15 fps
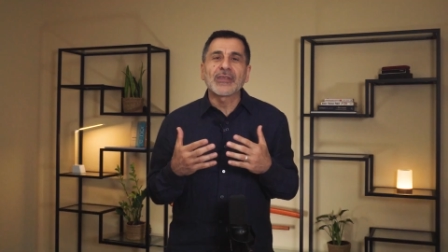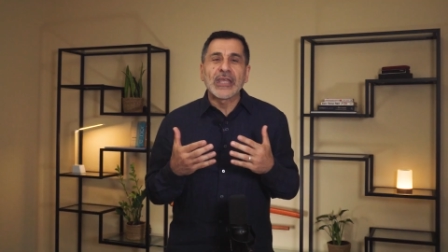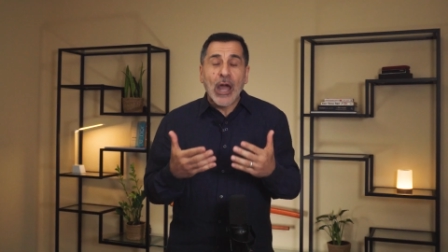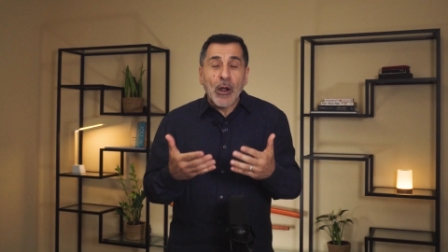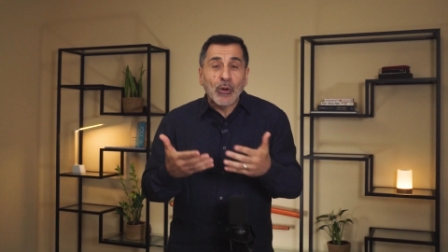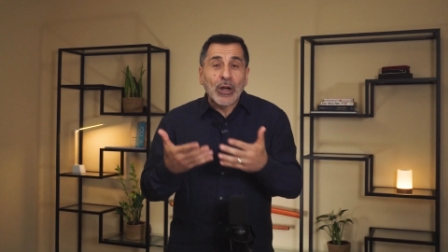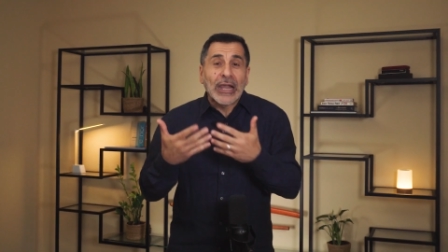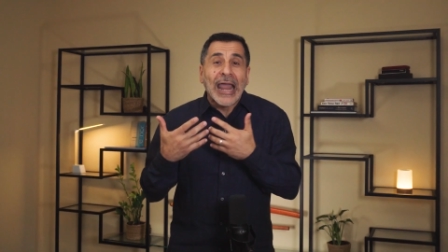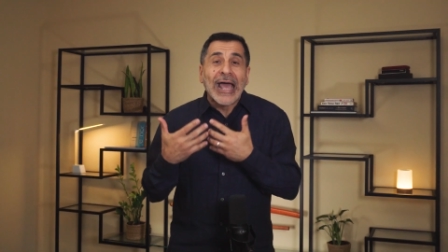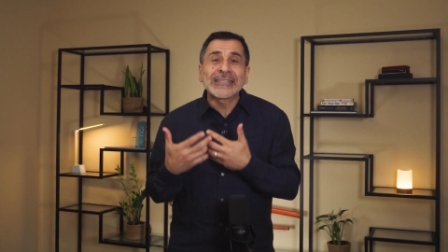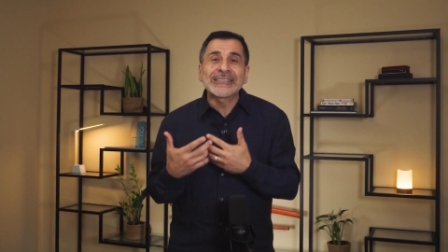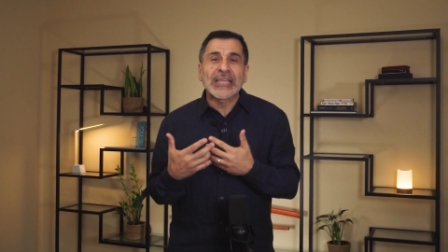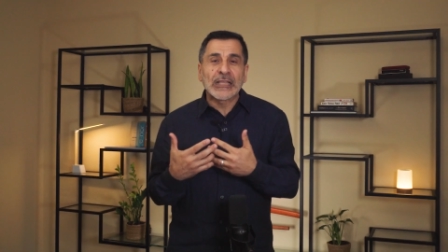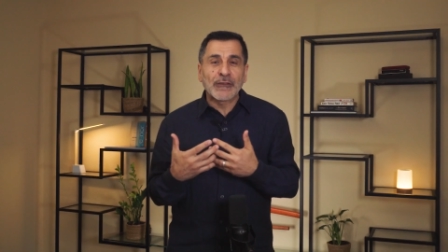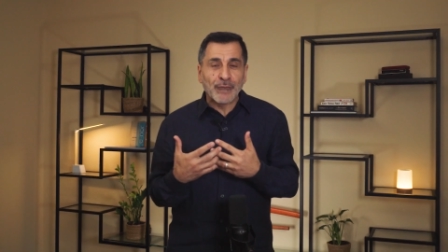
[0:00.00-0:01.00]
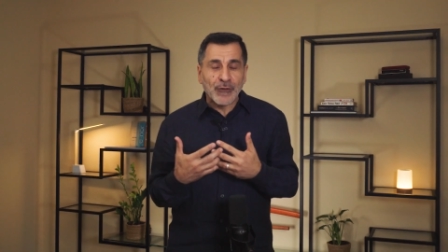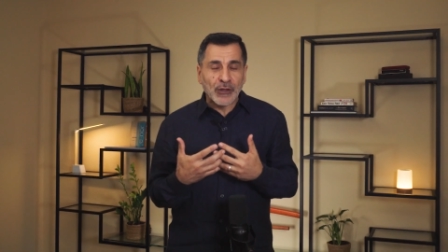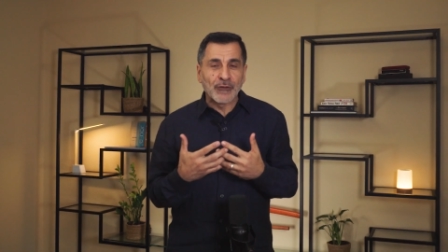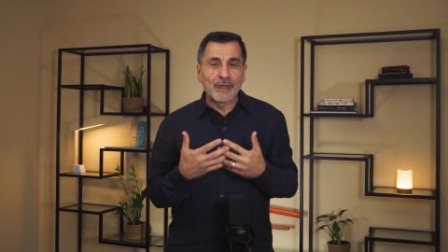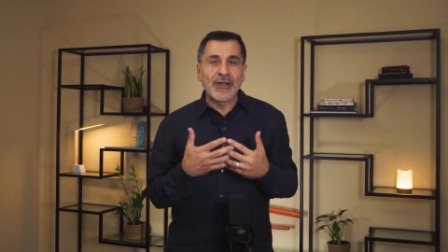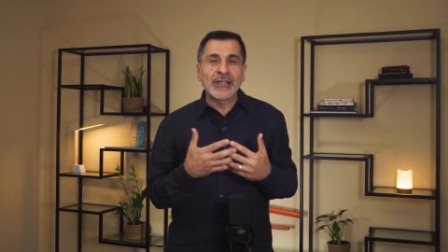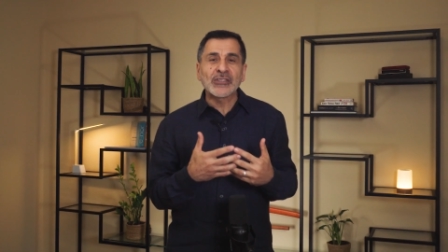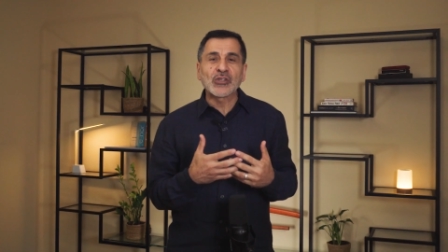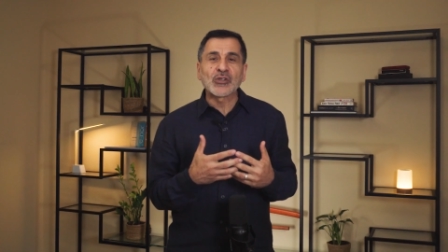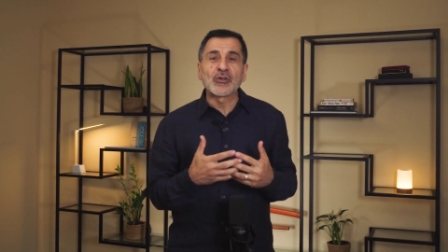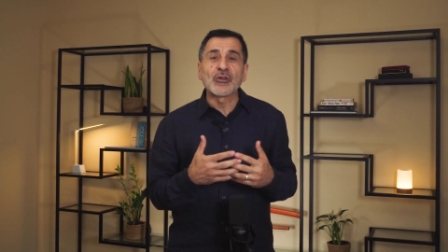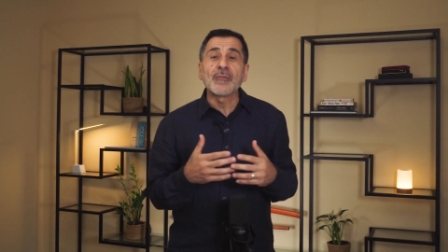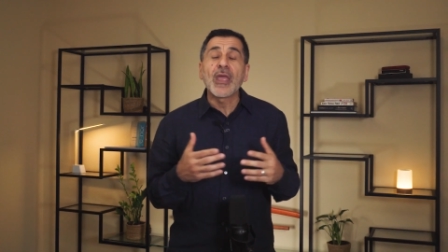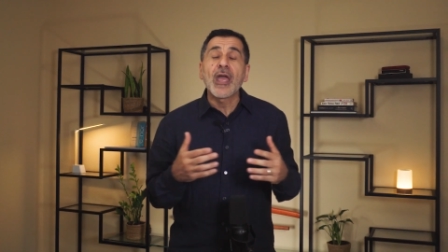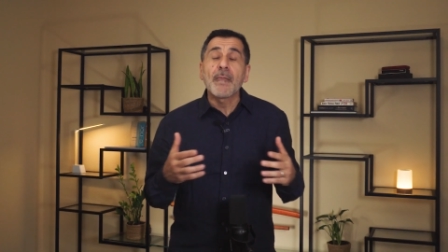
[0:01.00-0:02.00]
In our last eight-figure
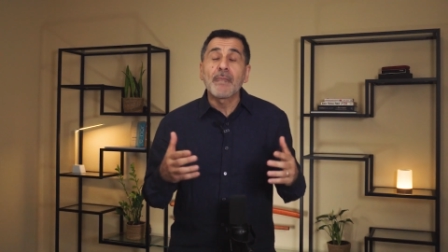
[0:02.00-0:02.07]
venture,